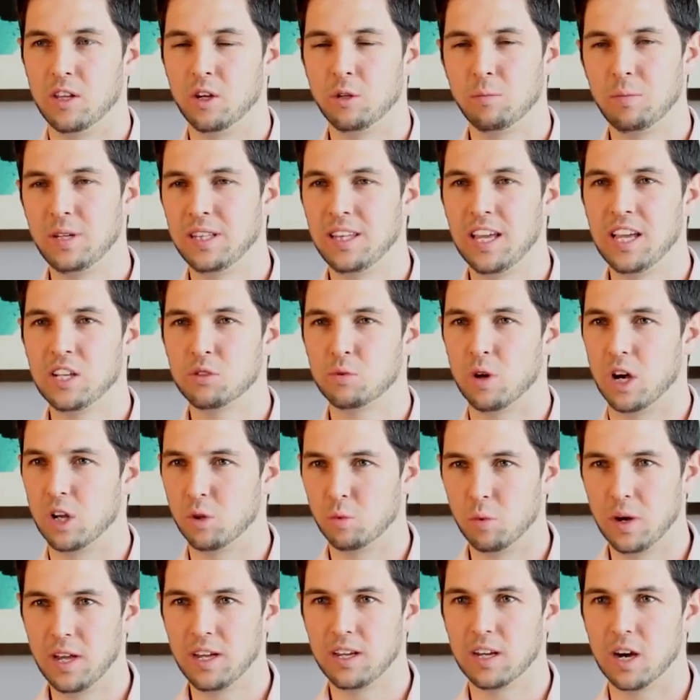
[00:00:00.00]
There'd be days where
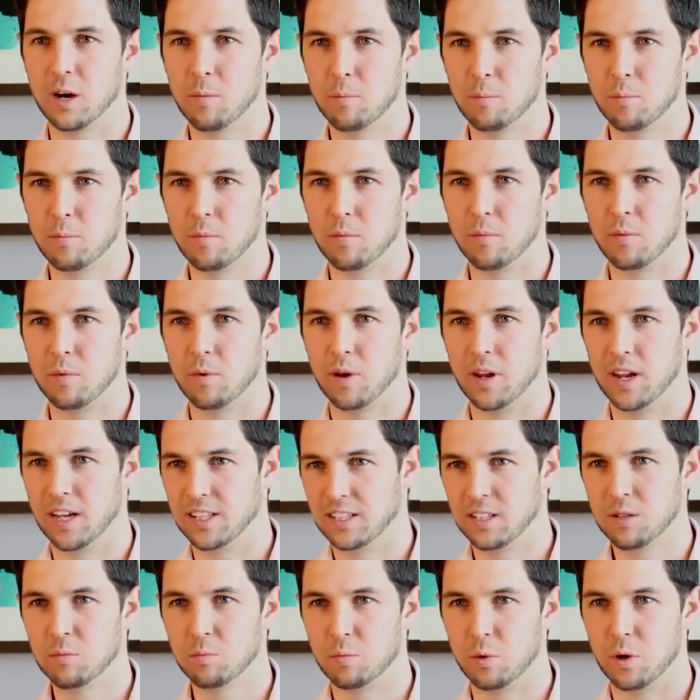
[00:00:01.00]
I'd wake up and
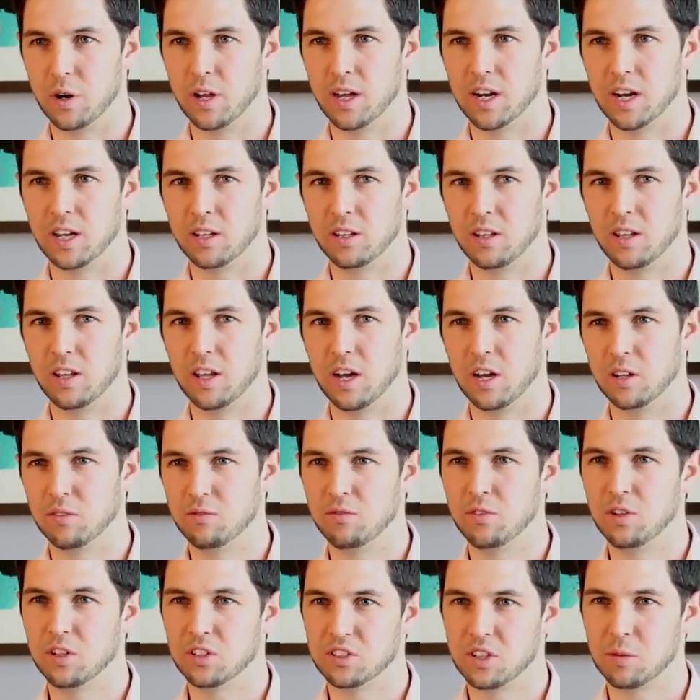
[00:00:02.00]
I didn't pray, and
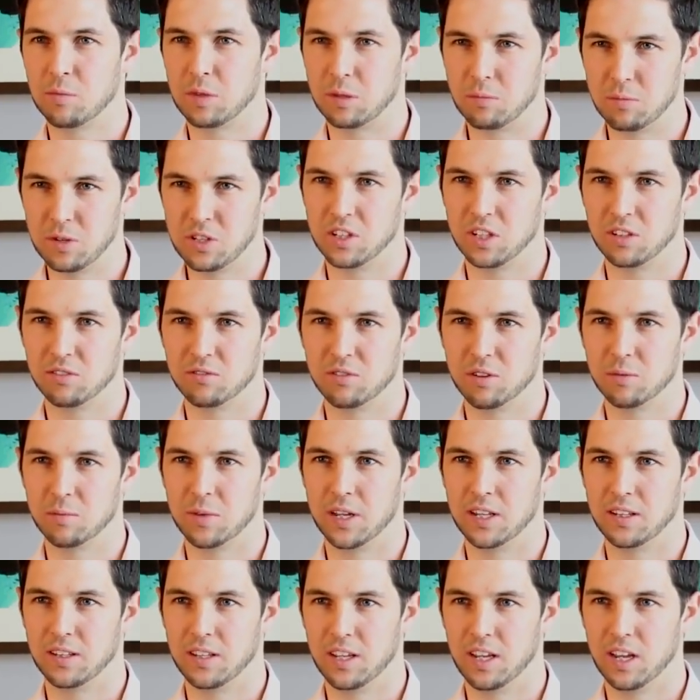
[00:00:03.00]
I'd feel something missing
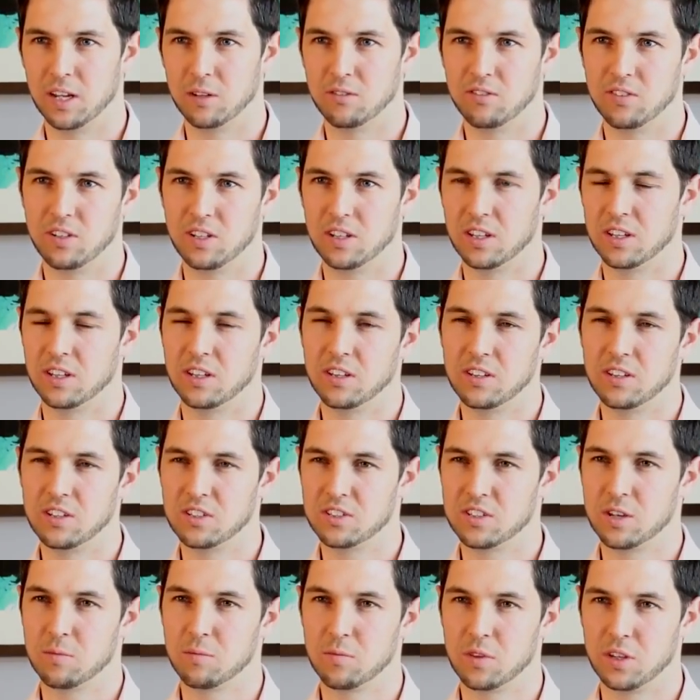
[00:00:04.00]
from that day. I'd feel that
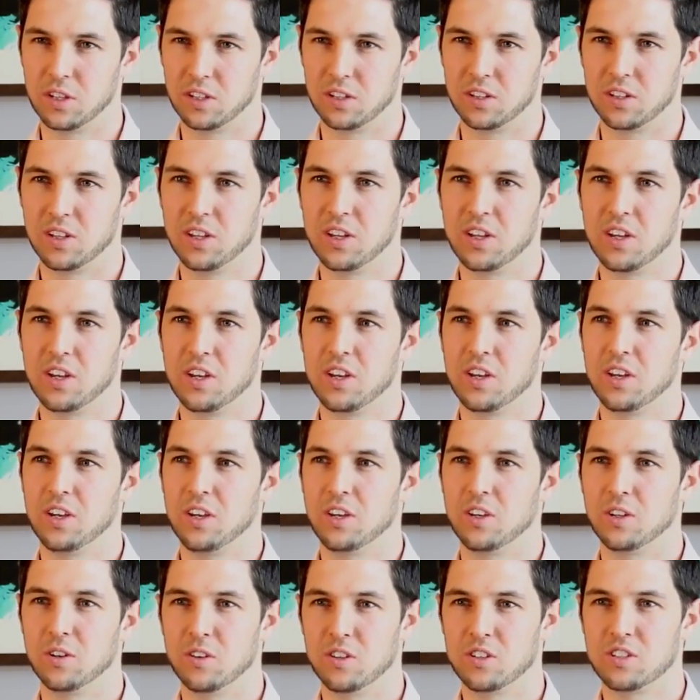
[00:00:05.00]
there's
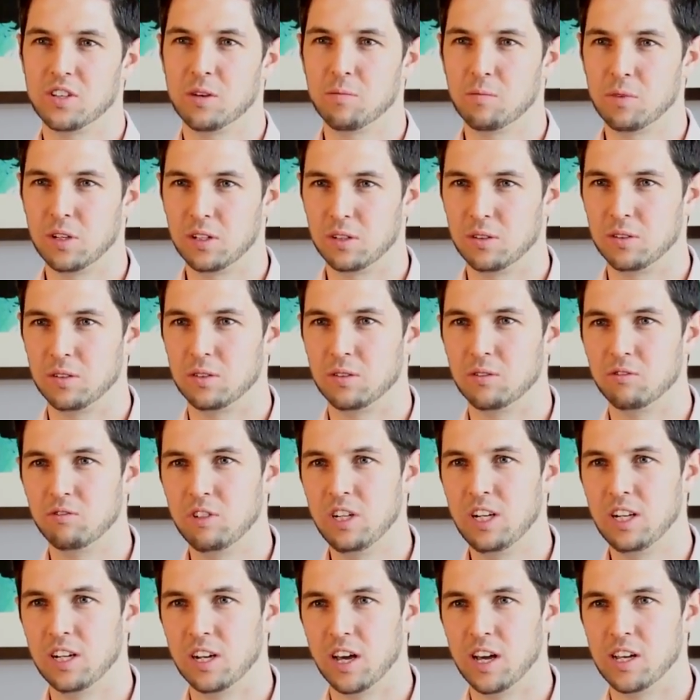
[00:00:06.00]
something
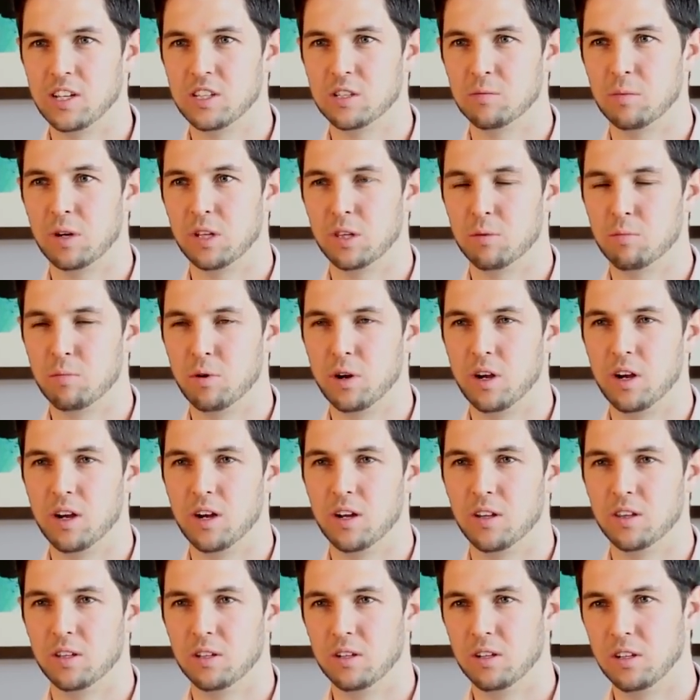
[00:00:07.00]
really nice about the
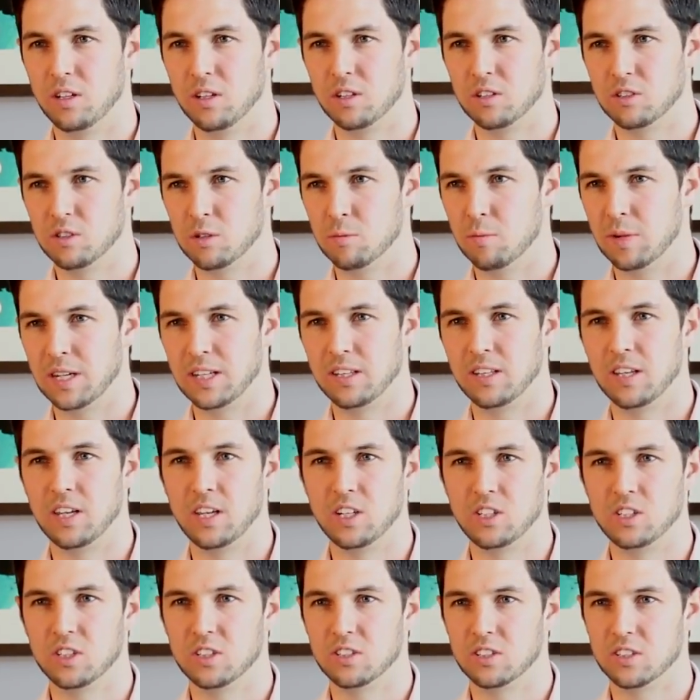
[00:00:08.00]
prayer and the
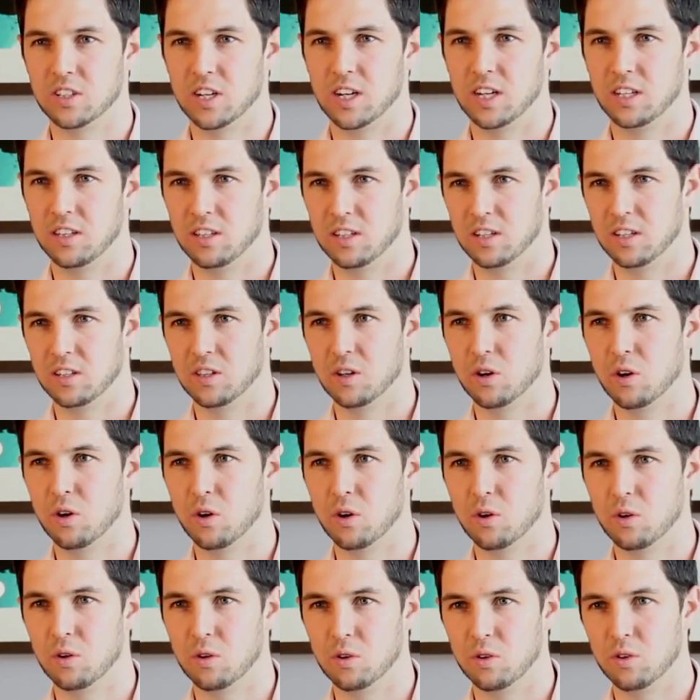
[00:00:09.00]
meditation side, the
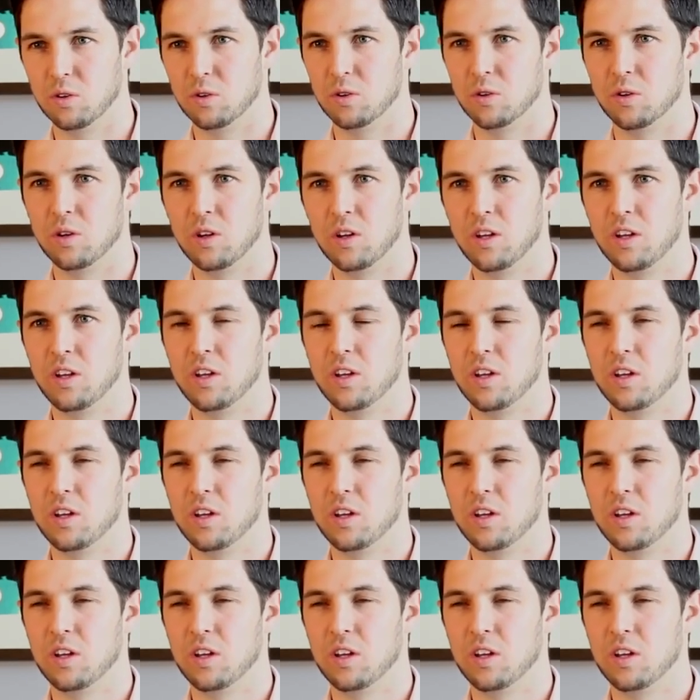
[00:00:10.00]
whole